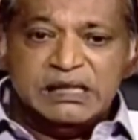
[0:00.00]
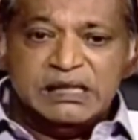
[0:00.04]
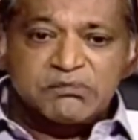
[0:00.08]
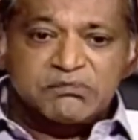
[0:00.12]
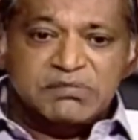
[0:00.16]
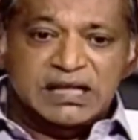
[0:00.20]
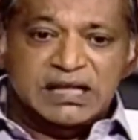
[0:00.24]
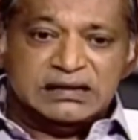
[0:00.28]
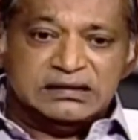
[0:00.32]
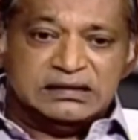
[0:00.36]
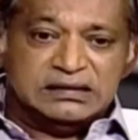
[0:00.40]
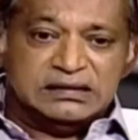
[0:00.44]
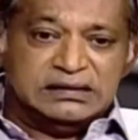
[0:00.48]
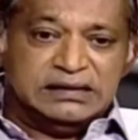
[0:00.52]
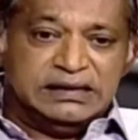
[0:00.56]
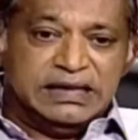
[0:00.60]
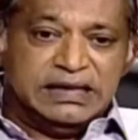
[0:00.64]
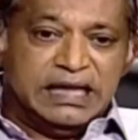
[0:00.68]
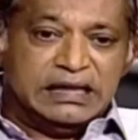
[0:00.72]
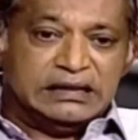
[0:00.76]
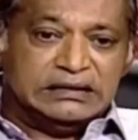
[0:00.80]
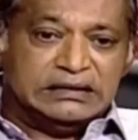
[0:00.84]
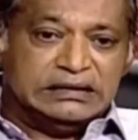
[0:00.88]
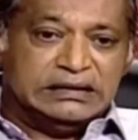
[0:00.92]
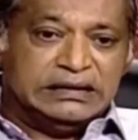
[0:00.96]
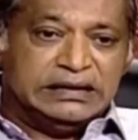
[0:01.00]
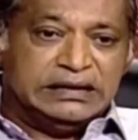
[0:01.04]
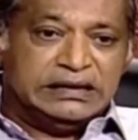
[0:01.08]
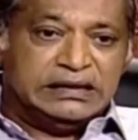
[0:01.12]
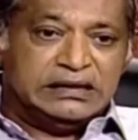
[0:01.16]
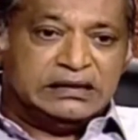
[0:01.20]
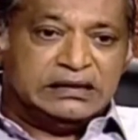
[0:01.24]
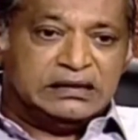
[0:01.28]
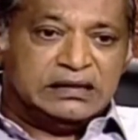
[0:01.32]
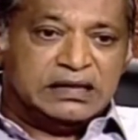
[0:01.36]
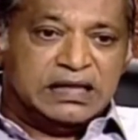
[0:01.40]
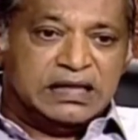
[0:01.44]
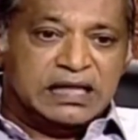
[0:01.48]
But the
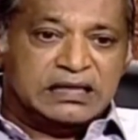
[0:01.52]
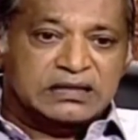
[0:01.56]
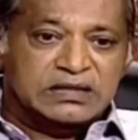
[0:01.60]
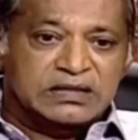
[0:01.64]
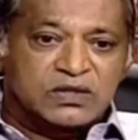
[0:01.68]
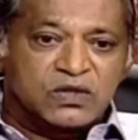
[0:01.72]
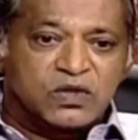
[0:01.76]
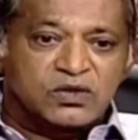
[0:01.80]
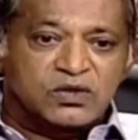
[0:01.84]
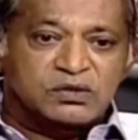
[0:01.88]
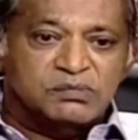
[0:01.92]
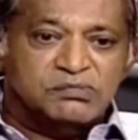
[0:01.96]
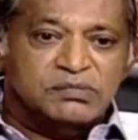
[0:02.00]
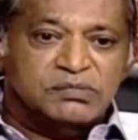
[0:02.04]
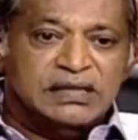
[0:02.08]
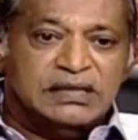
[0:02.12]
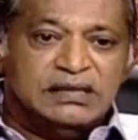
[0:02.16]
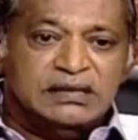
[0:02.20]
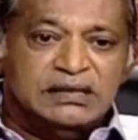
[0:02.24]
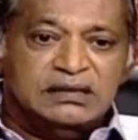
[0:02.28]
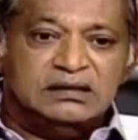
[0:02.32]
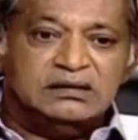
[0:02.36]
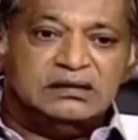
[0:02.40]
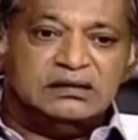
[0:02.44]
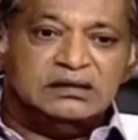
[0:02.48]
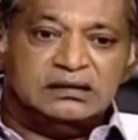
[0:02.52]
Aragalaya has not been